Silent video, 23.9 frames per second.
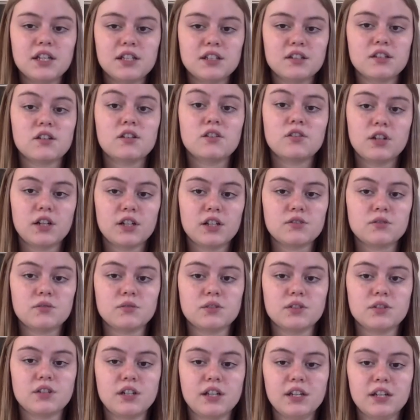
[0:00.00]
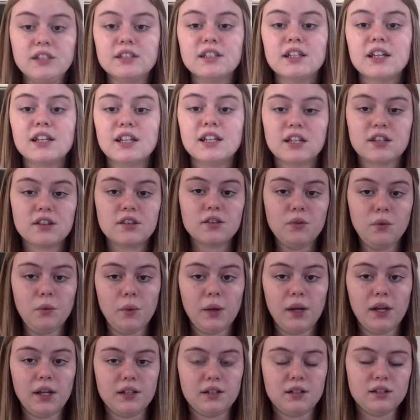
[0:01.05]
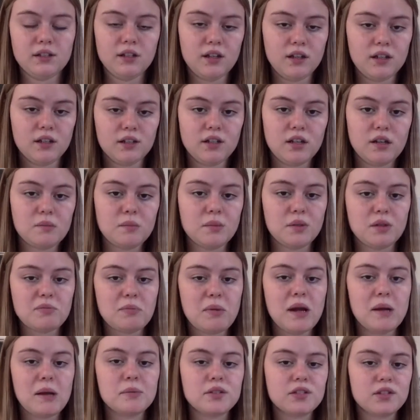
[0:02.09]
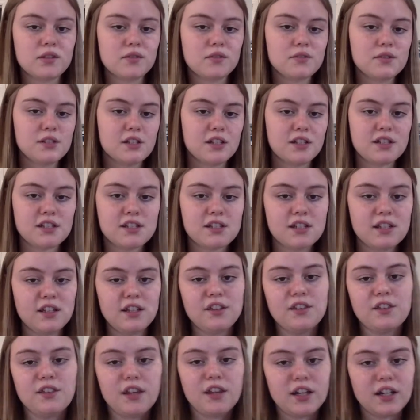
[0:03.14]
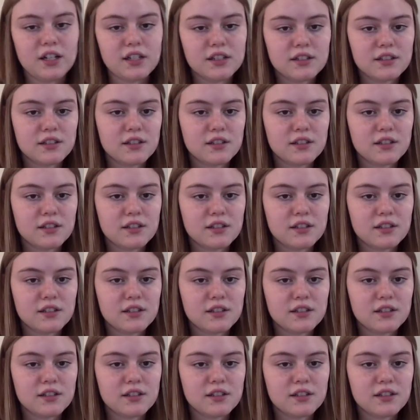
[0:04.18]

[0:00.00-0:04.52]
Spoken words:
in the correct order and getting the right number of popsicle sticks in that